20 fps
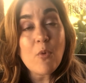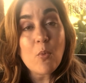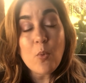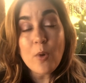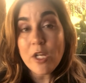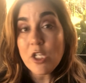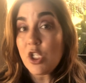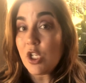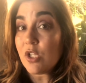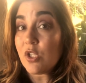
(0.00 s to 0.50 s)

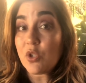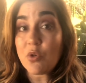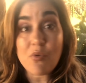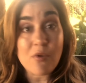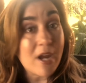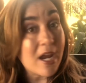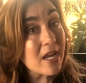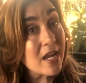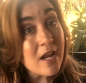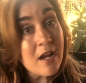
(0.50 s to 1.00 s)
which is
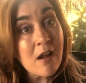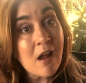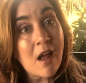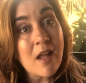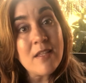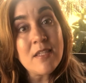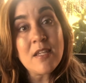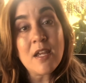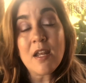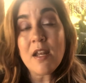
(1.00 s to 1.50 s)
creating
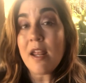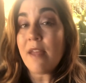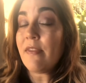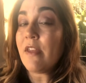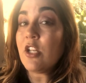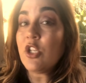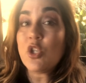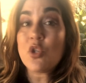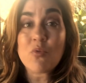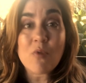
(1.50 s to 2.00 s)
content and
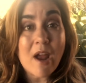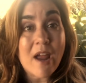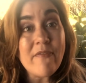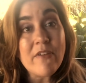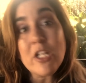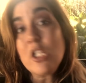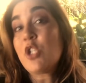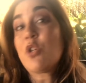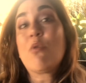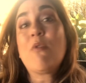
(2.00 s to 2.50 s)
then
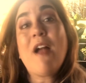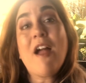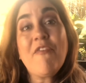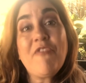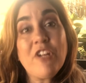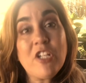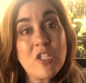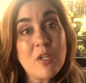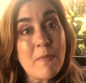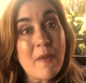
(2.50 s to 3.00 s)
driving
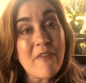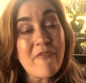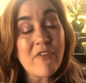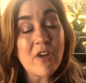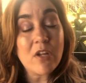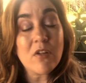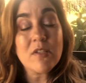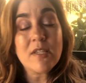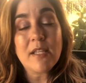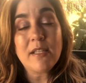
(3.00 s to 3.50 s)
traffic to my
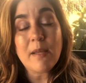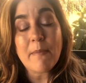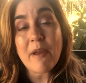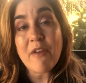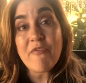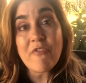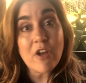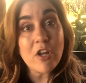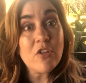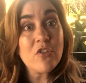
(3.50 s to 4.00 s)
funnels and let
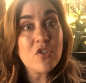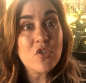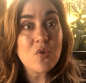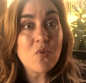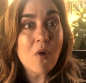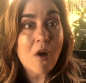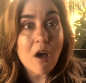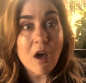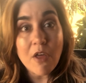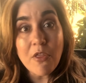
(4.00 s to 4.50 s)
my funnels
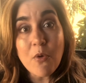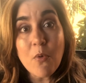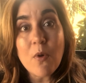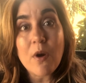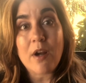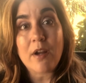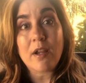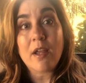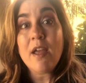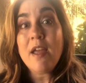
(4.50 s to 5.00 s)
do all the
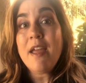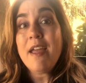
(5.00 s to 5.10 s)
work.